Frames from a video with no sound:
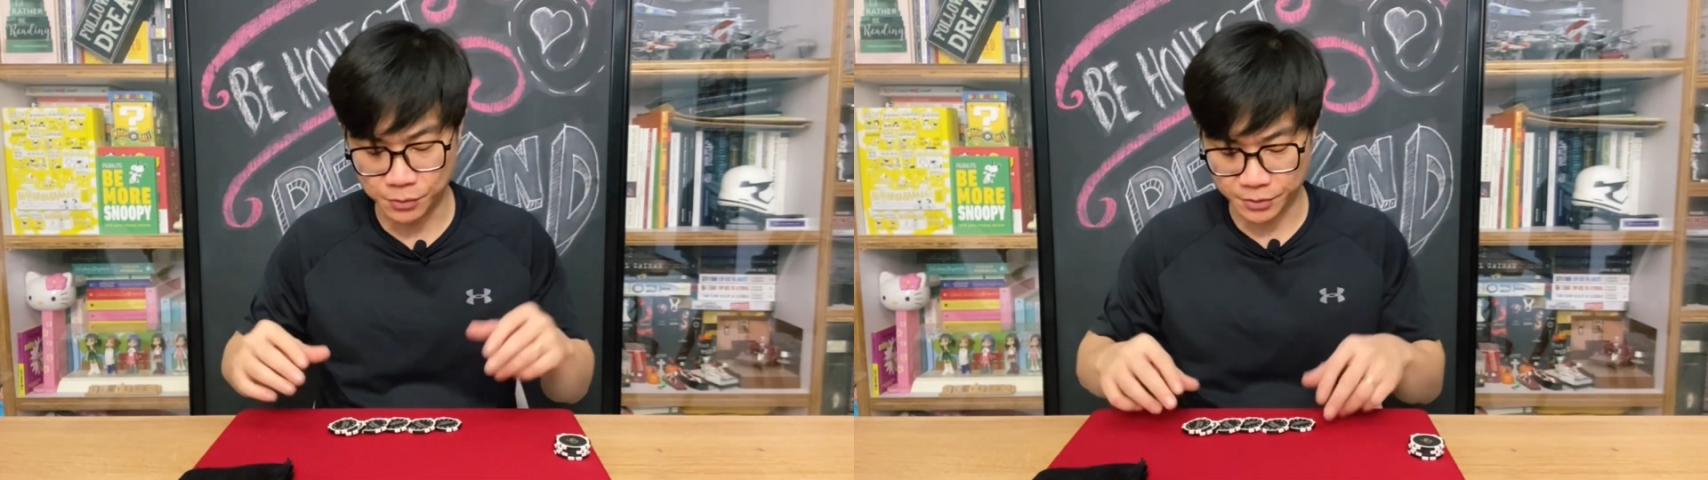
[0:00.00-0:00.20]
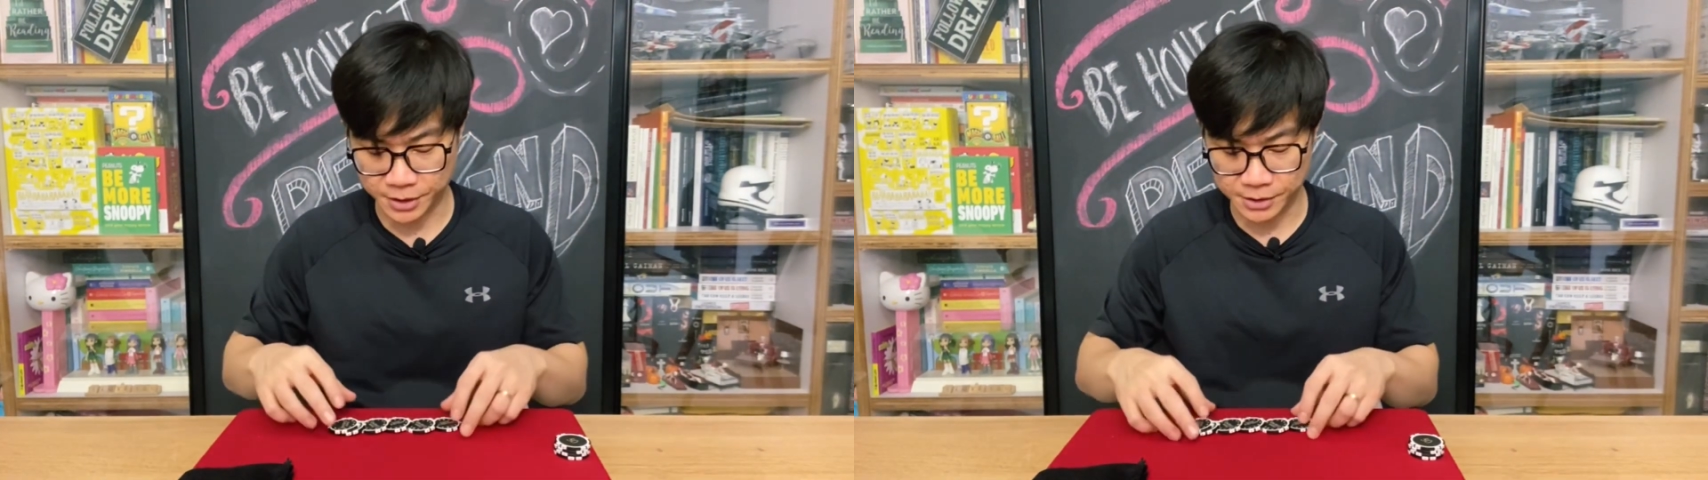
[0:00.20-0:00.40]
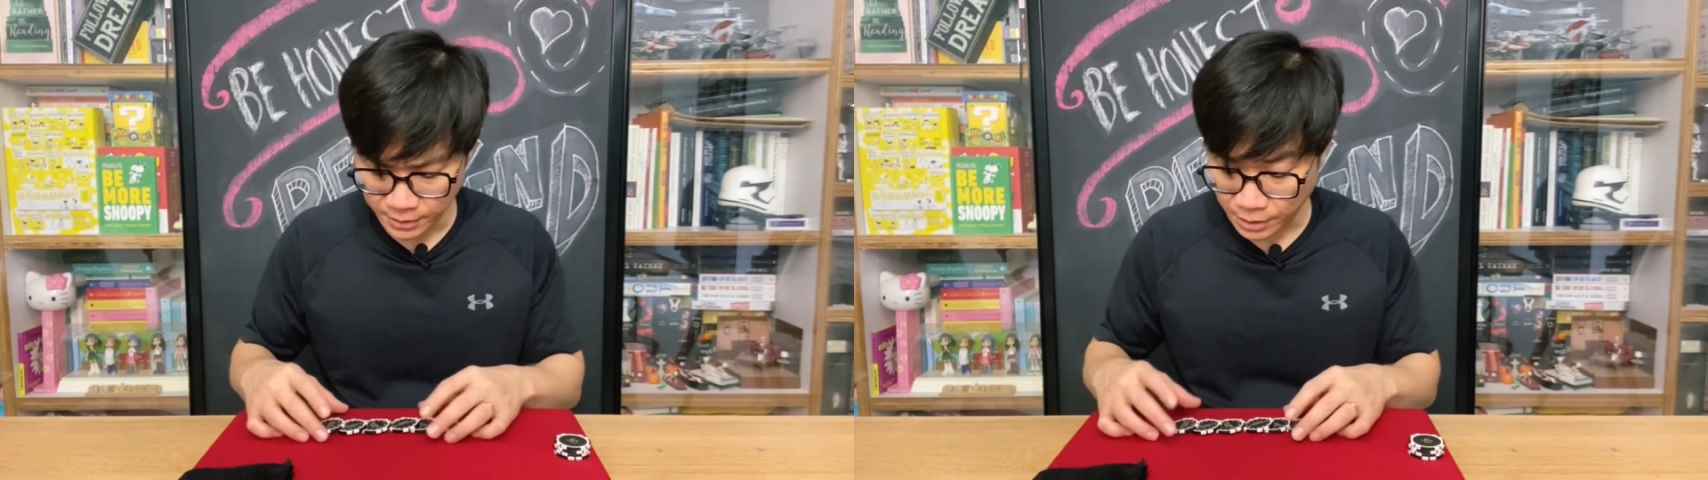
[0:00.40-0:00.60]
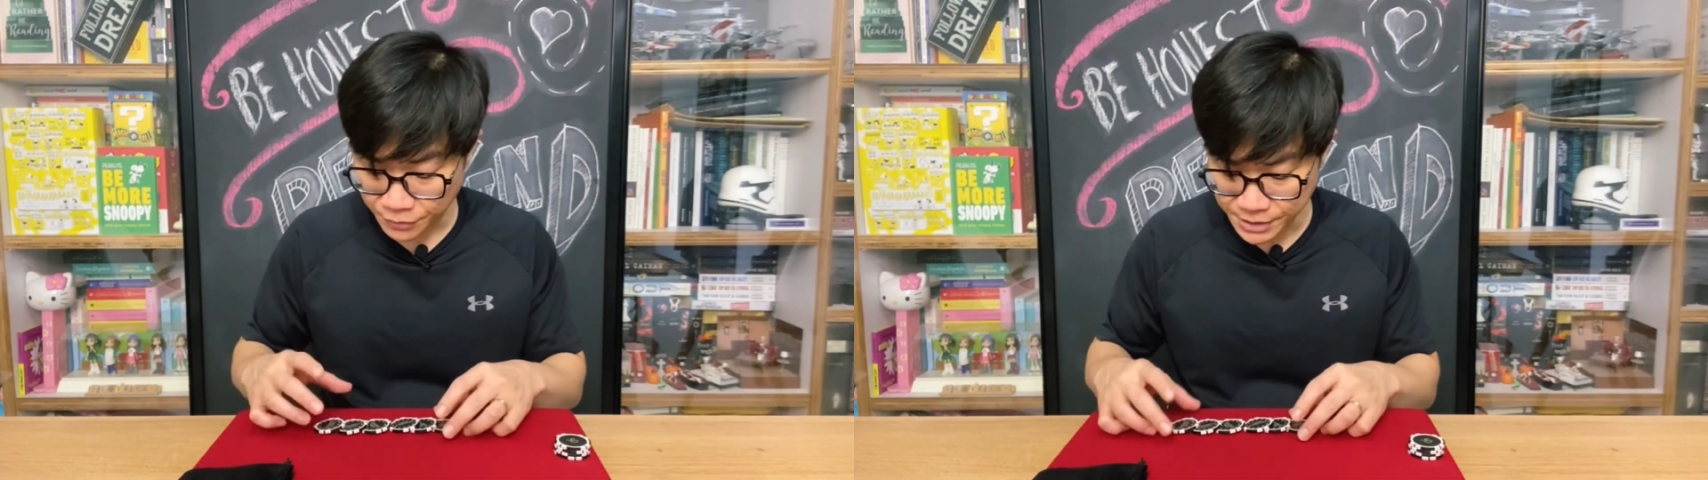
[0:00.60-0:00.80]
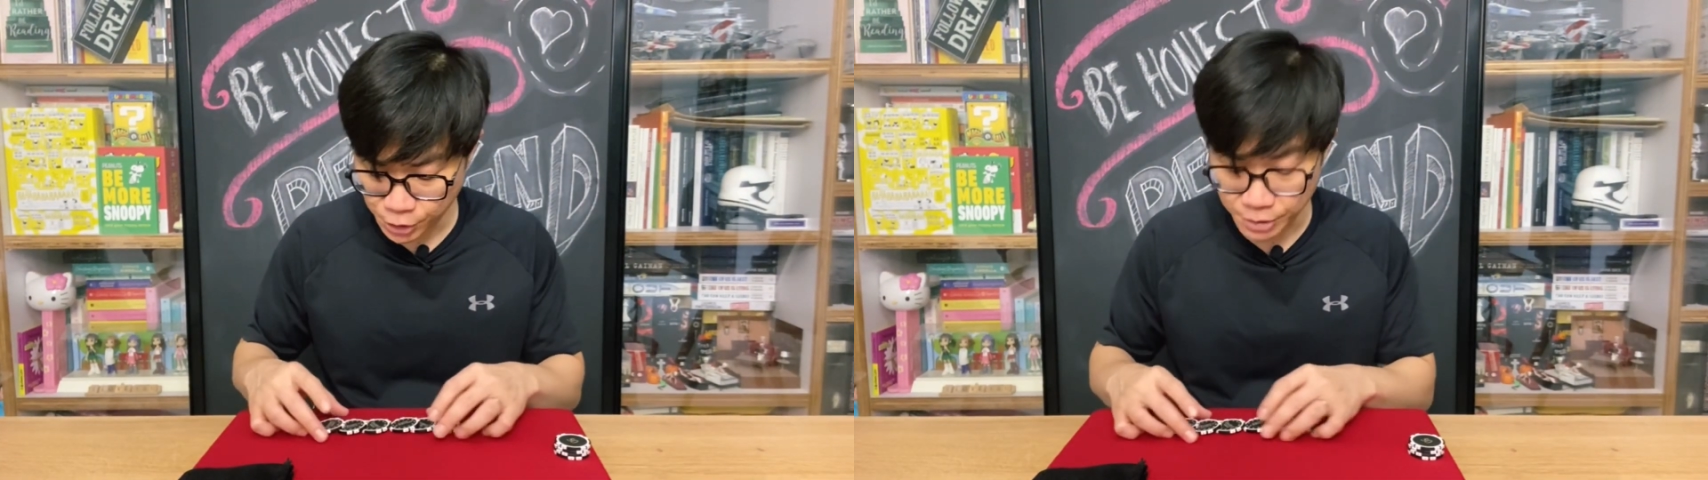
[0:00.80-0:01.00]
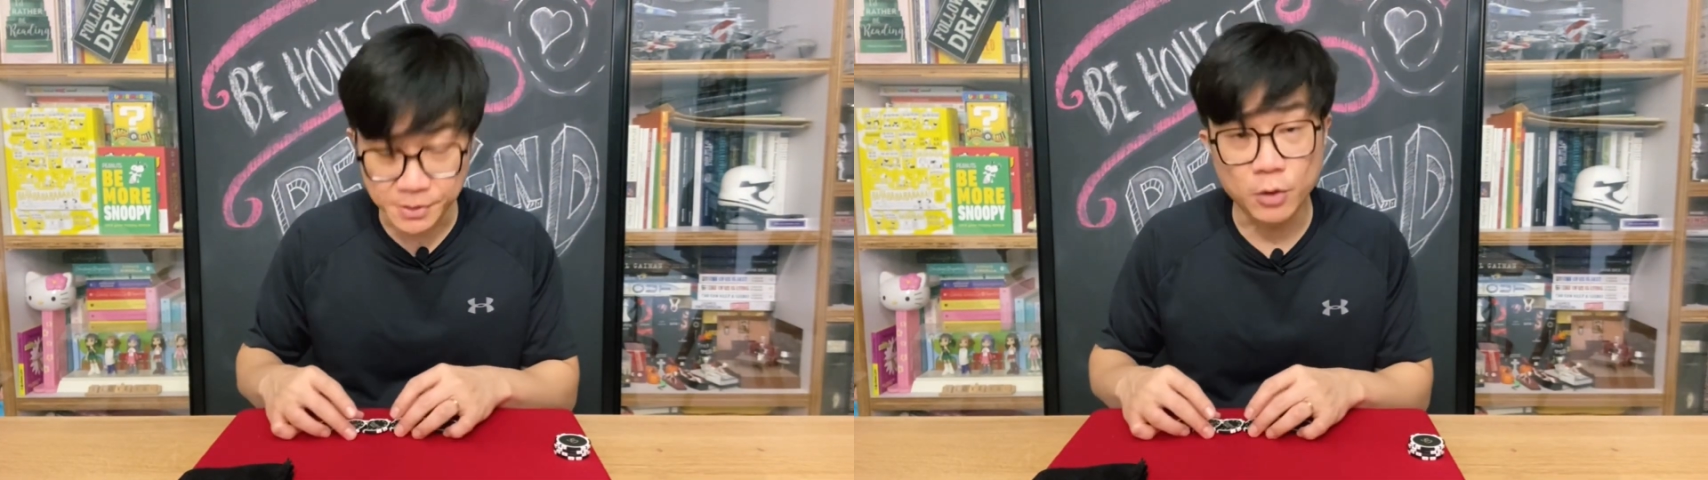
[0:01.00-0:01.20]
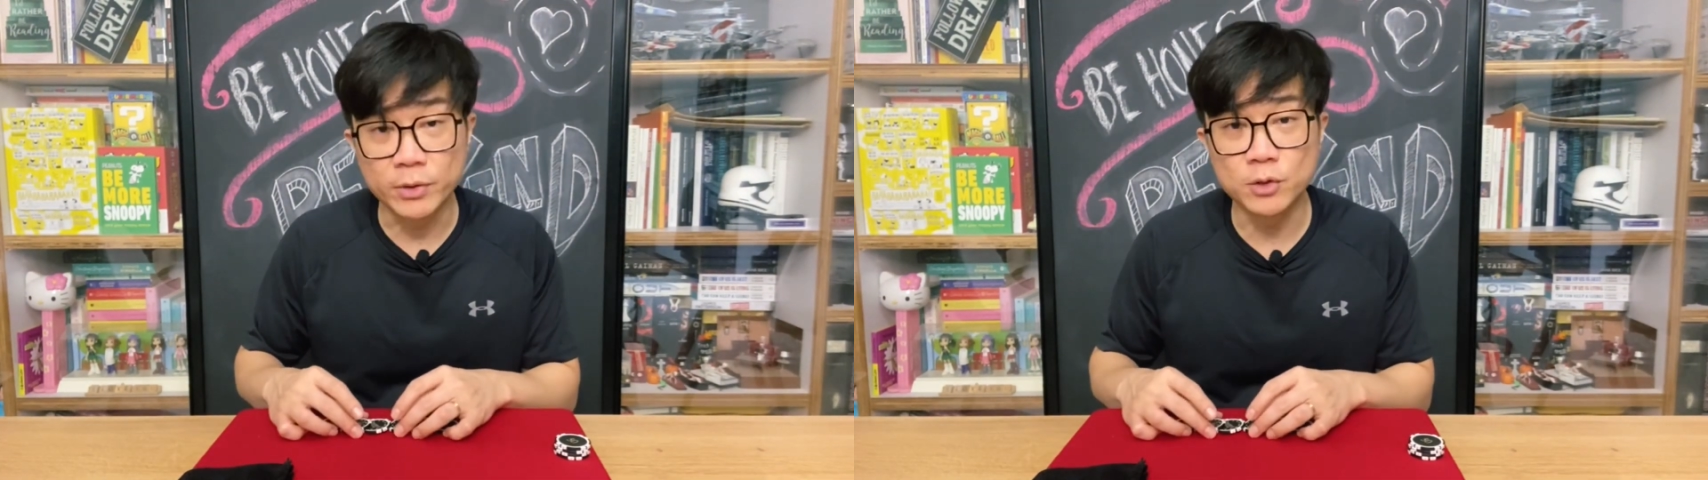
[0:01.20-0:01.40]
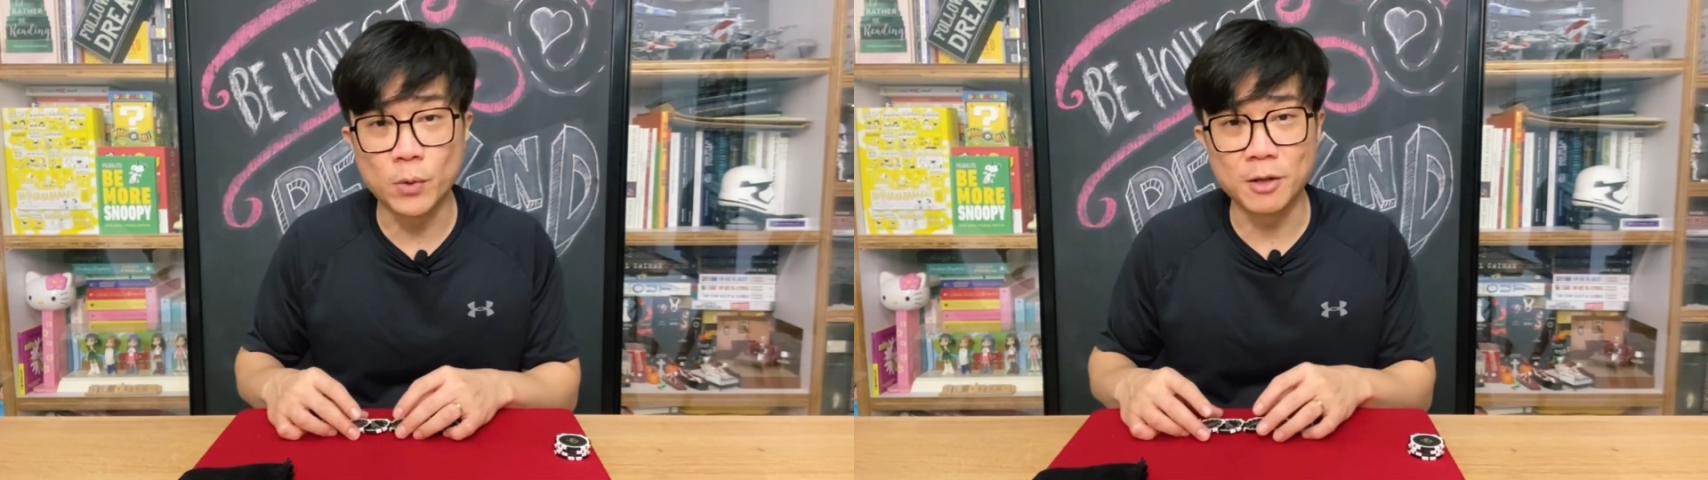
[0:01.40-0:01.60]
Okay, now these chips are
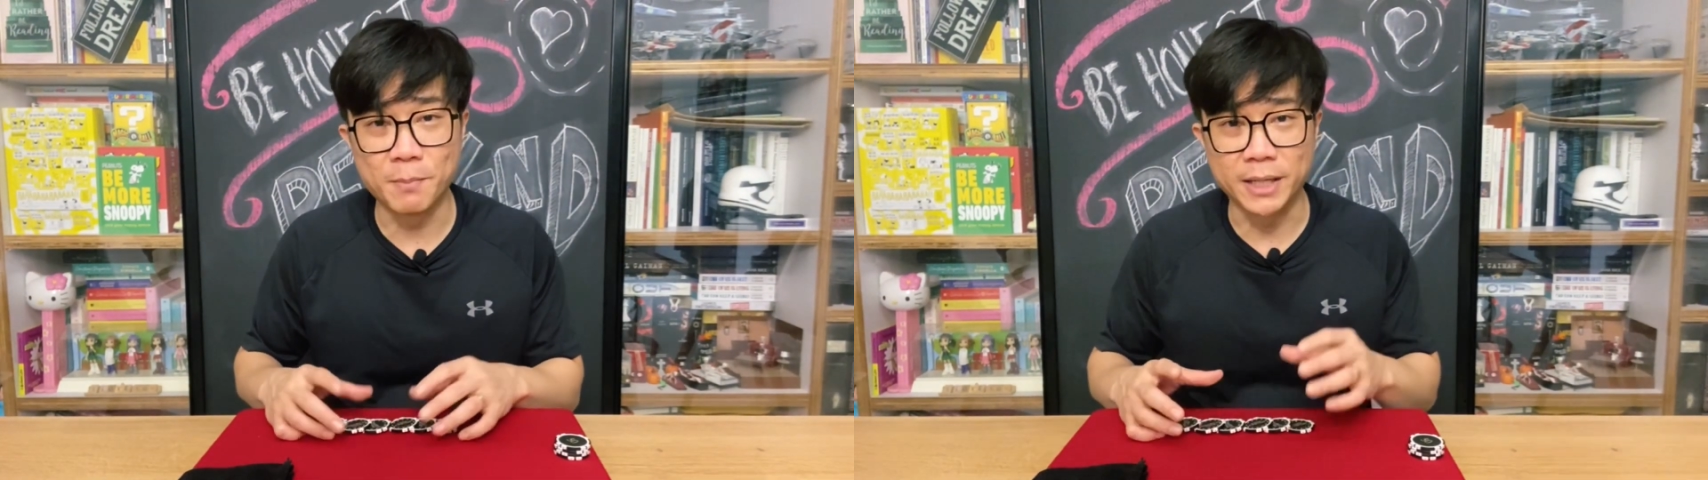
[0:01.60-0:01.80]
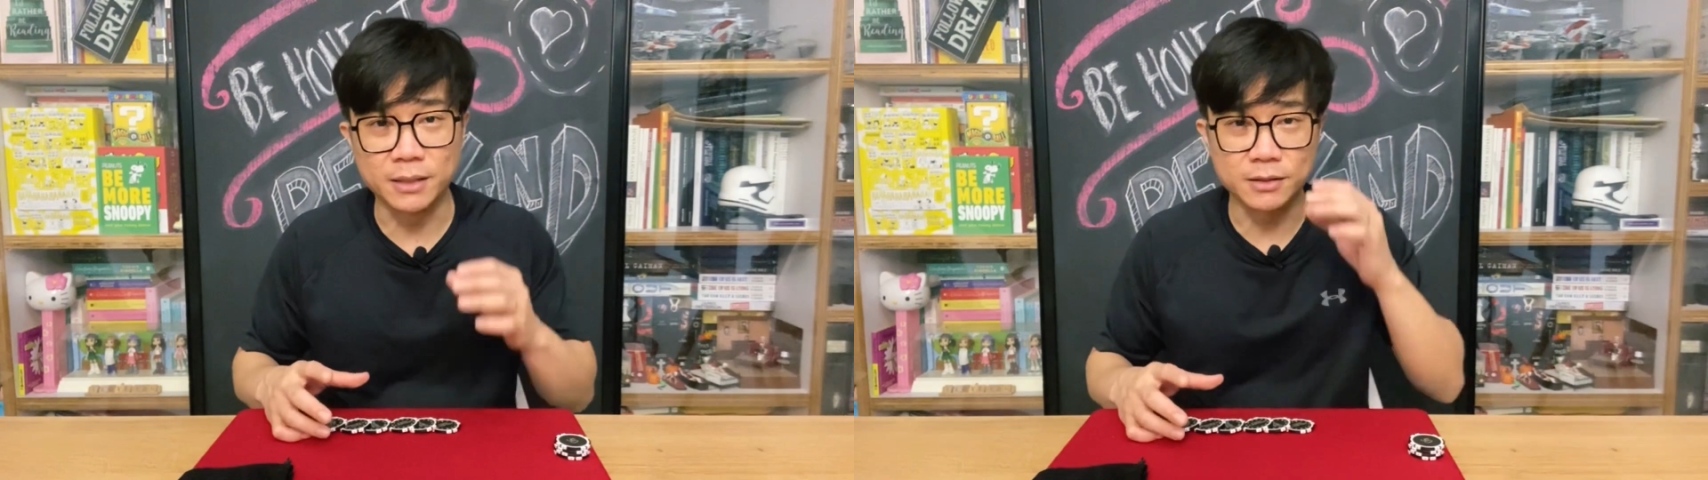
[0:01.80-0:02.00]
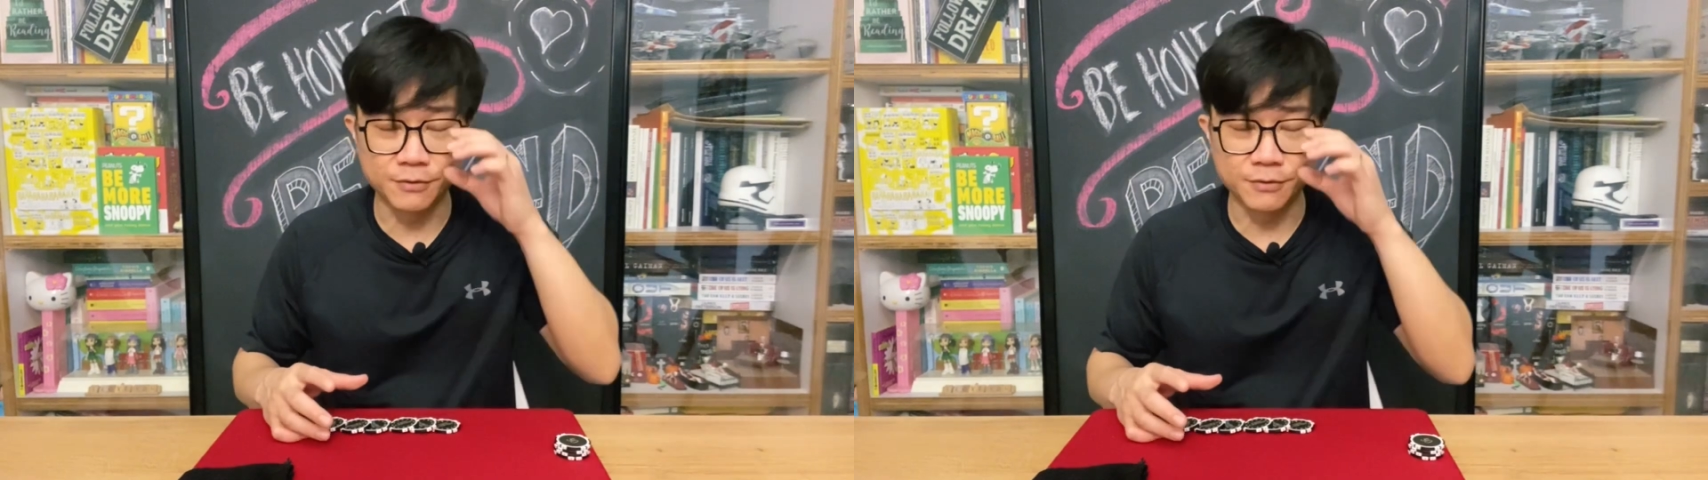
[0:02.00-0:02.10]
really well made.